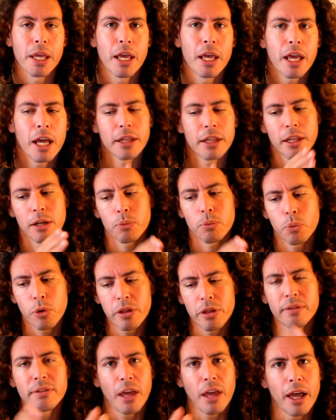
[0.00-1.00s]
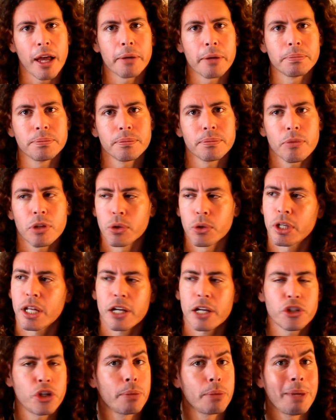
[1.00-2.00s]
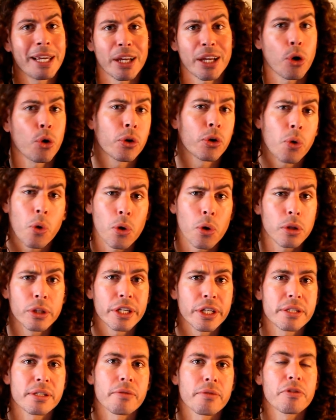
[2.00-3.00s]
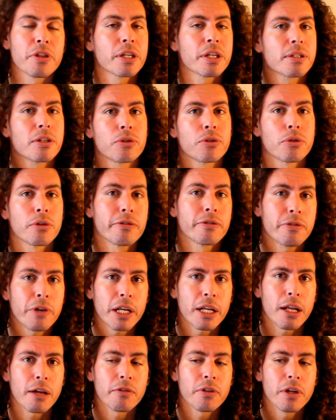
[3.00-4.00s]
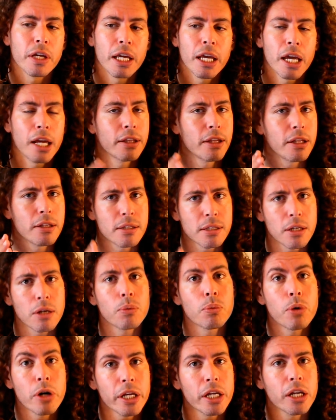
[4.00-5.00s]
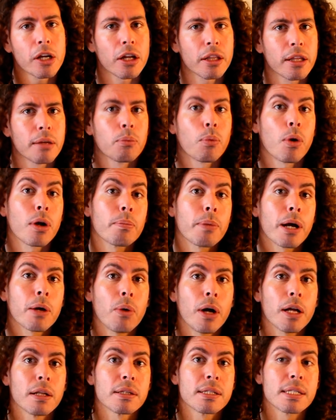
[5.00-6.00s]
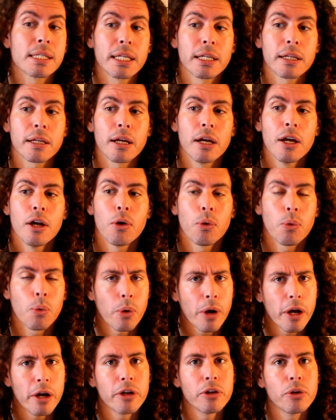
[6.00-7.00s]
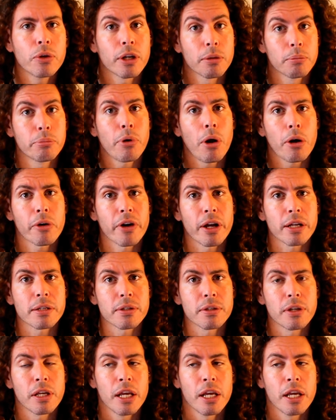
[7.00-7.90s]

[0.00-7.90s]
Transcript: And then with time, you can actually make a whole list of things that you're afraid of and then start working on them one by one, seeing where you can progress.